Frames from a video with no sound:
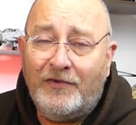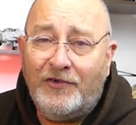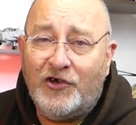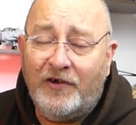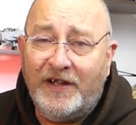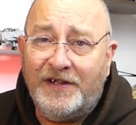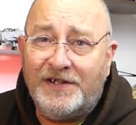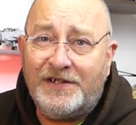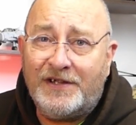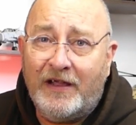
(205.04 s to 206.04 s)

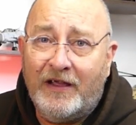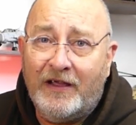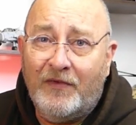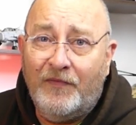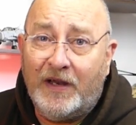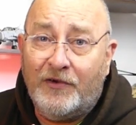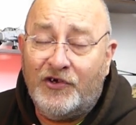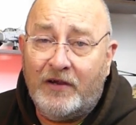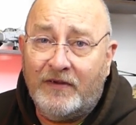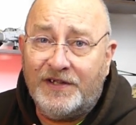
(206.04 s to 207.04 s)
Chinese video
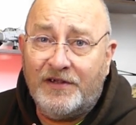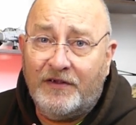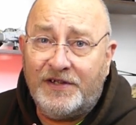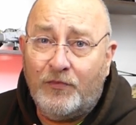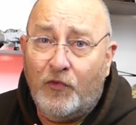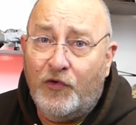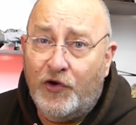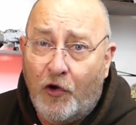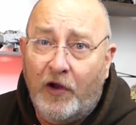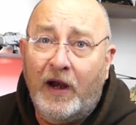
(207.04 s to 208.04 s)
sharing sites will
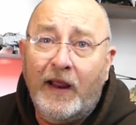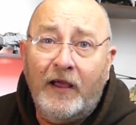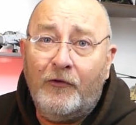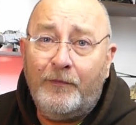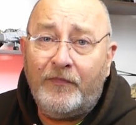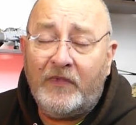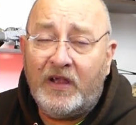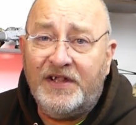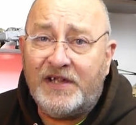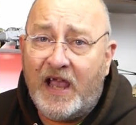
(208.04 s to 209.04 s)
not allow,
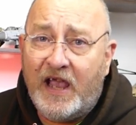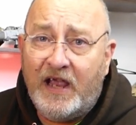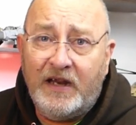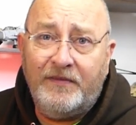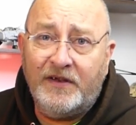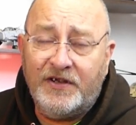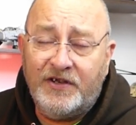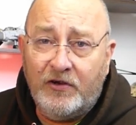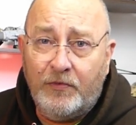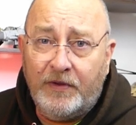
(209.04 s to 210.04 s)
is anything to
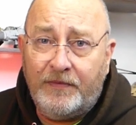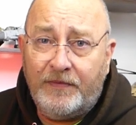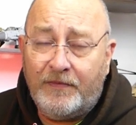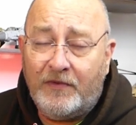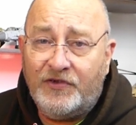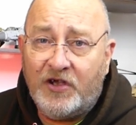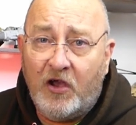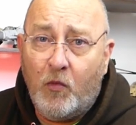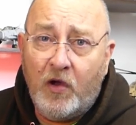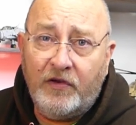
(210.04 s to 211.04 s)
do with
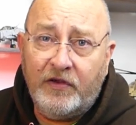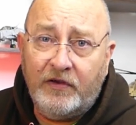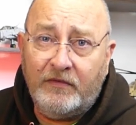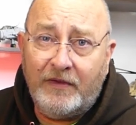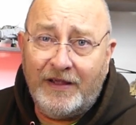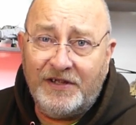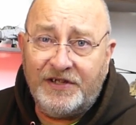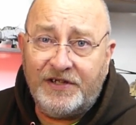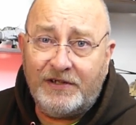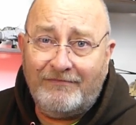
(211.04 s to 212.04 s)
Taiwan and
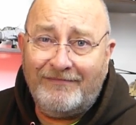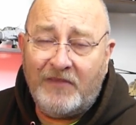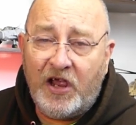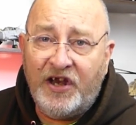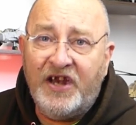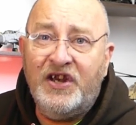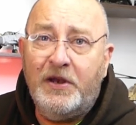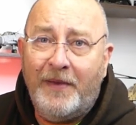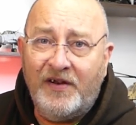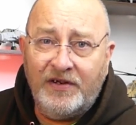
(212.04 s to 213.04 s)
as an
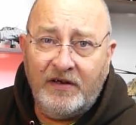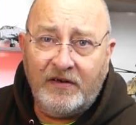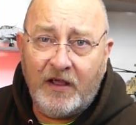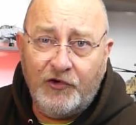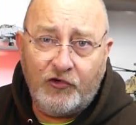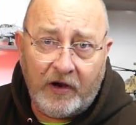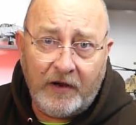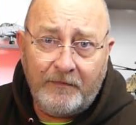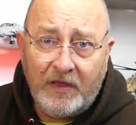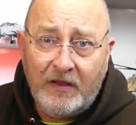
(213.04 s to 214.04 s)
independent country.
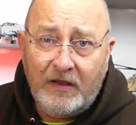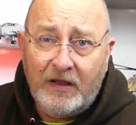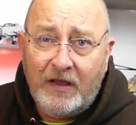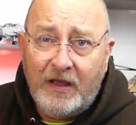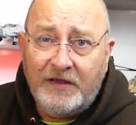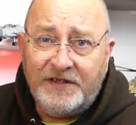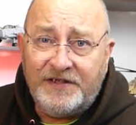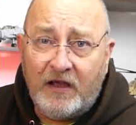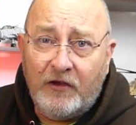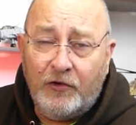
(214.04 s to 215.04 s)

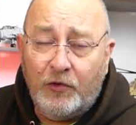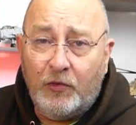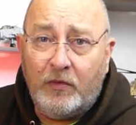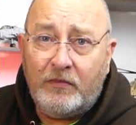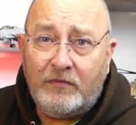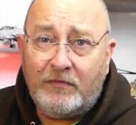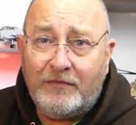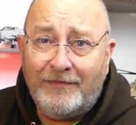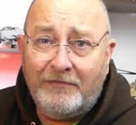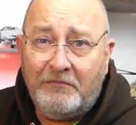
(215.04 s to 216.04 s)
So
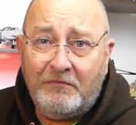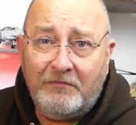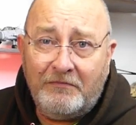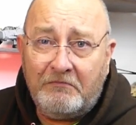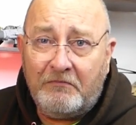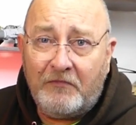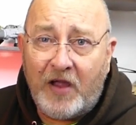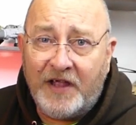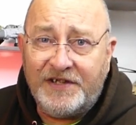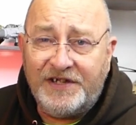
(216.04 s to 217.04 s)

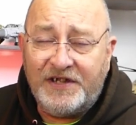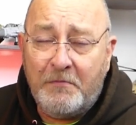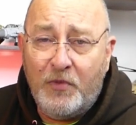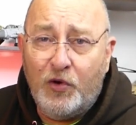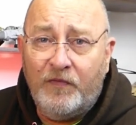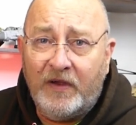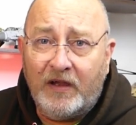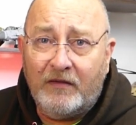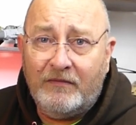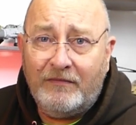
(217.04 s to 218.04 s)
as it's a
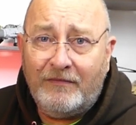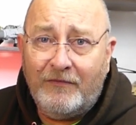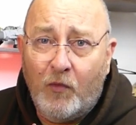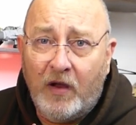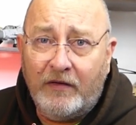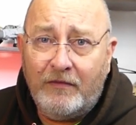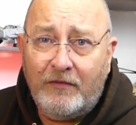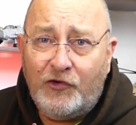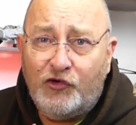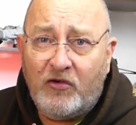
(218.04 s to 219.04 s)
moving one,
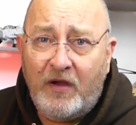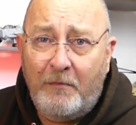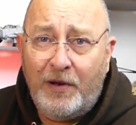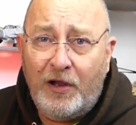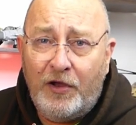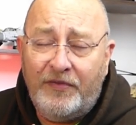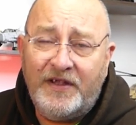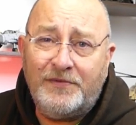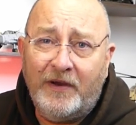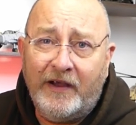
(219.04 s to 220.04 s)
try and blur
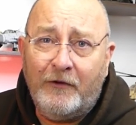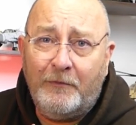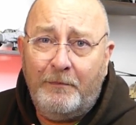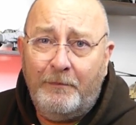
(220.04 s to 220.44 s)
this one out.